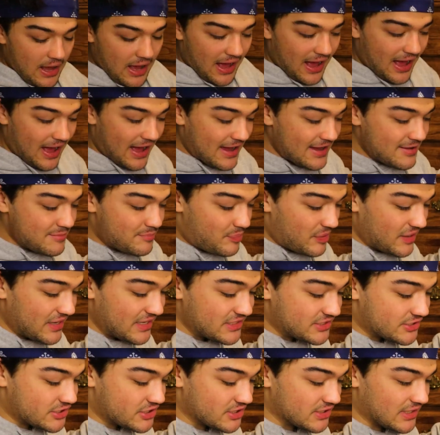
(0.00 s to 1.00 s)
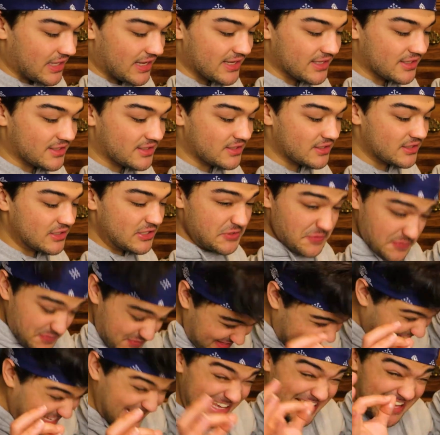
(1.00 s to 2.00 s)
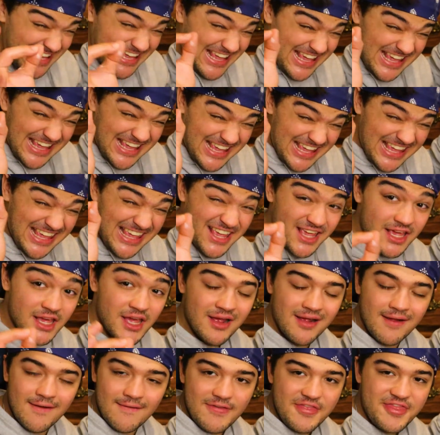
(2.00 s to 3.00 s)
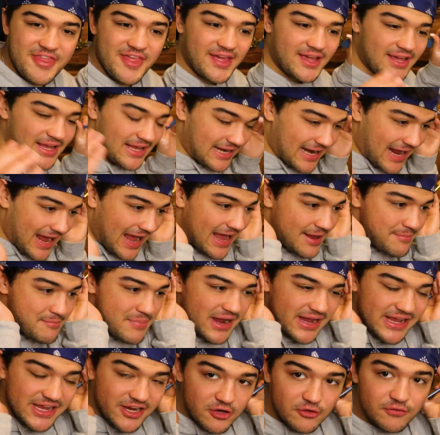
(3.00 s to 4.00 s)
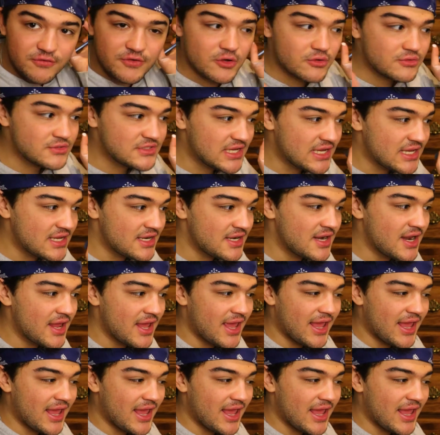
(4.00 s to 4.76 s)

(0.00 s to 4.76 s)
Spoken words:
high-pitched, like, ee! thing and I had my earphones in